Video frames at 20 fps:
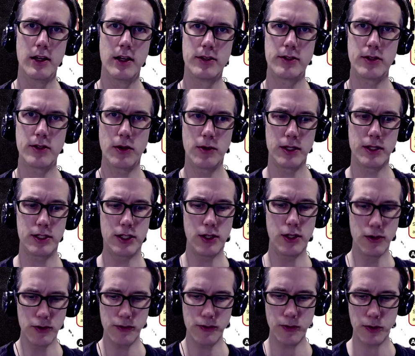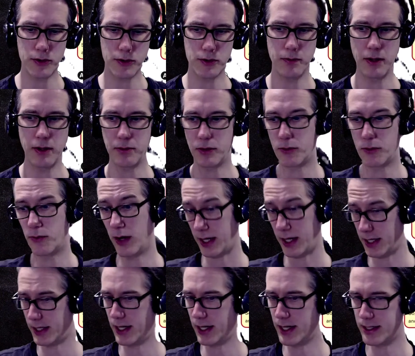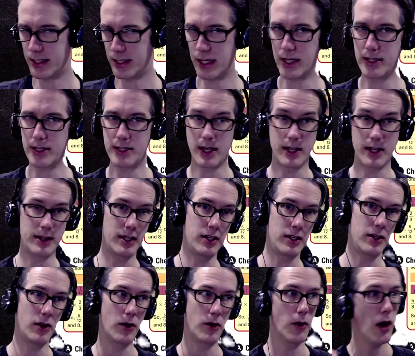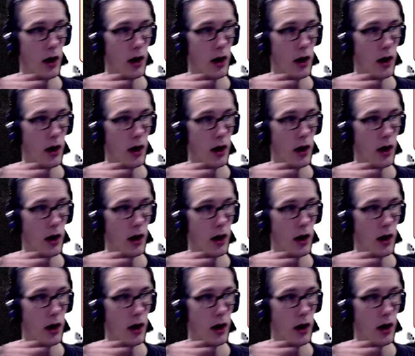So it's useful to be able to recognize these and then know,